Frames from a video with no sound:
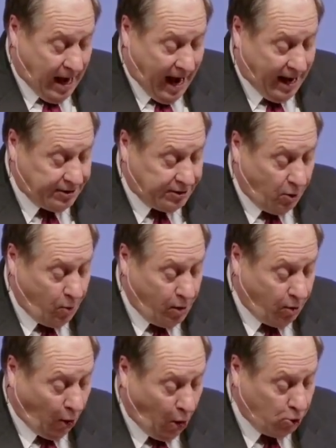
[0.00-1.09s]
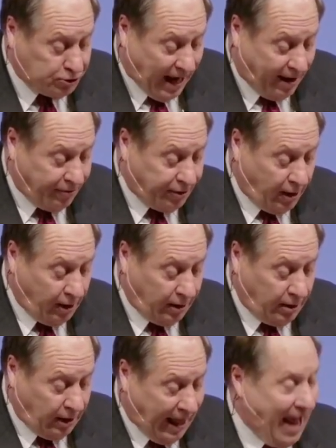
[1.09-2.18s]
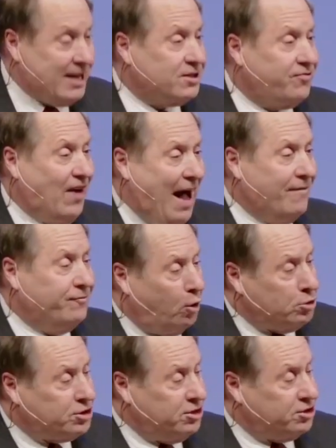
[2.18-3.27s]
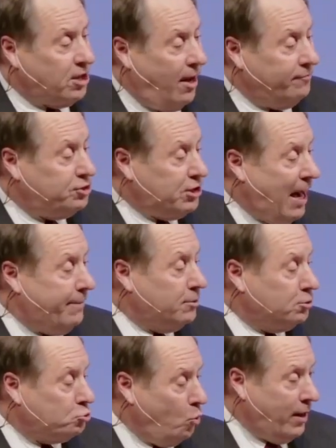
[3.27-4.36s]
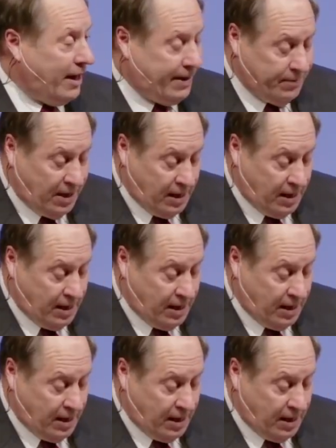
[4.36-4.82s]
And uh, we'll close out the last five verses of chapter 20